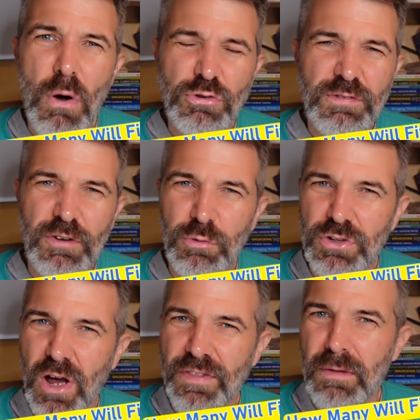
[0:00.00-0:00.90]
Most of us were
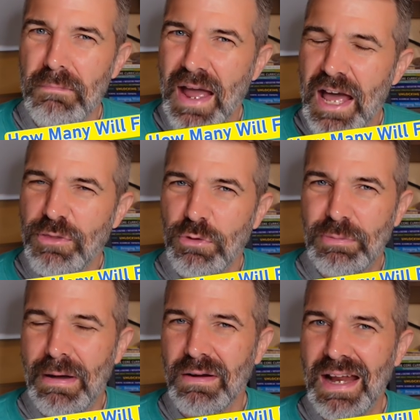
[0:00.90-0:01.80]
taught that math was
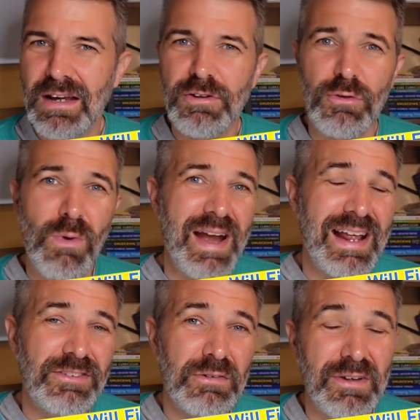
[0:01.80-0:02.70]
about getting to the right
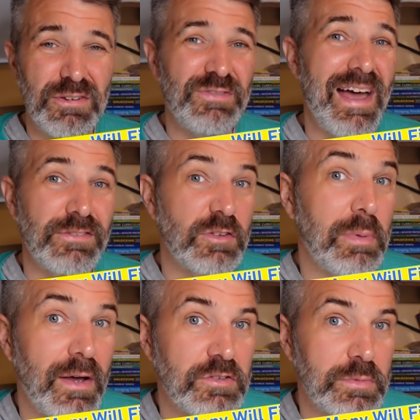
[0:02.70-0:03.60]
answer as fast as
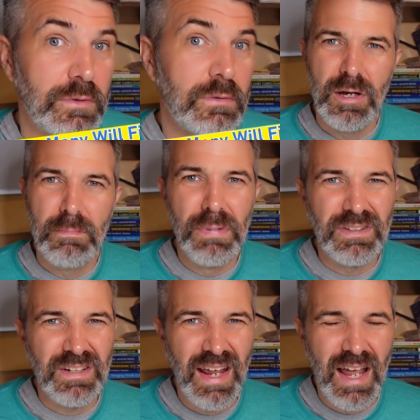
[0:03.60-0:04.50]
possible. But
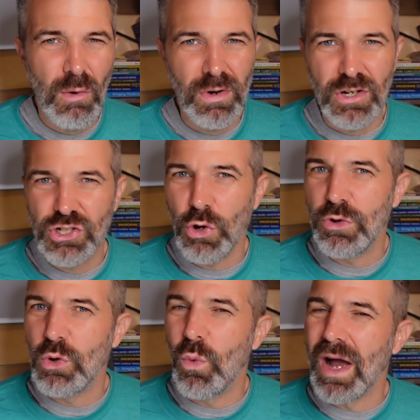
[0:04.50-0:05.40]
today I want to show
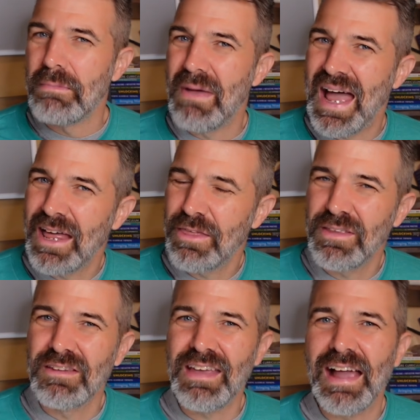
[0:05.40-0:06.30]
you why math
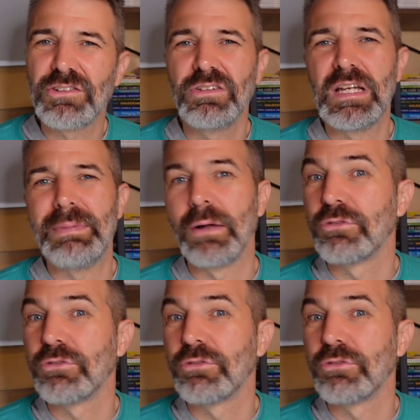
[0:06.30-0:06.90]
is actually about